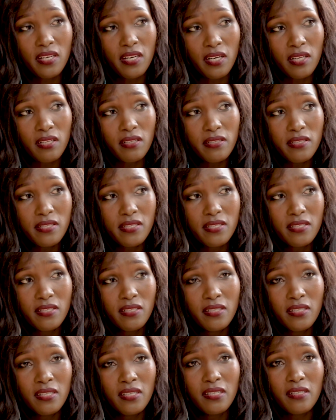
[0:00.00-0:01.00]
girls
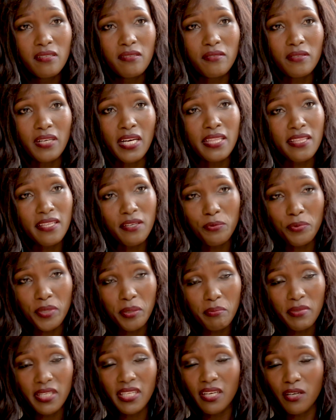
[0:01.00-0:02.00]
and the
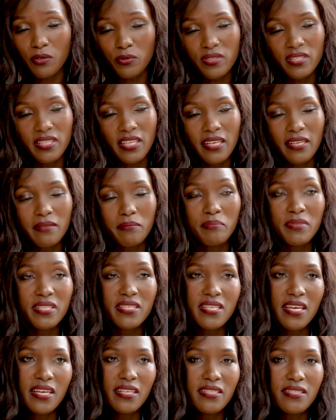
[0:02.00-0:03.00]
women out there.
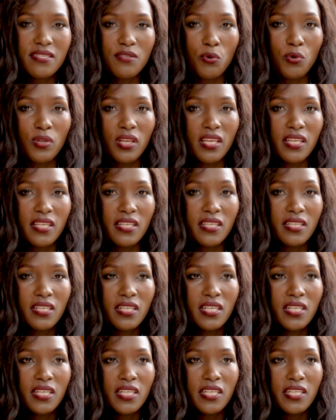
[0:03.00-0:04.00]
Besides only
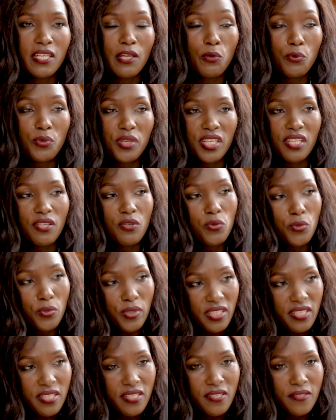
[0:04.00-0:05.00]
looking
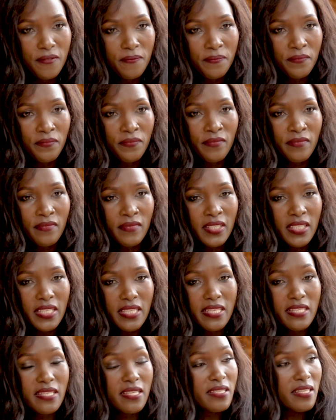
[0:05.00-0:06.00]
good,
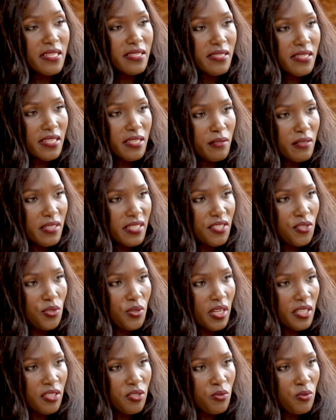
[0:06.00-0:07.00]
this is a skill that you
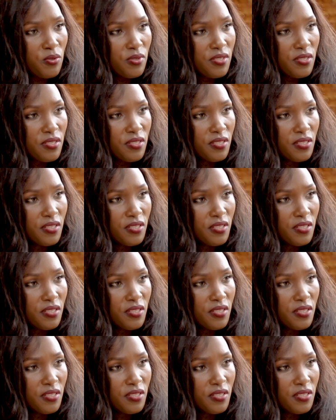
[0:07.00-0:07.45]
can use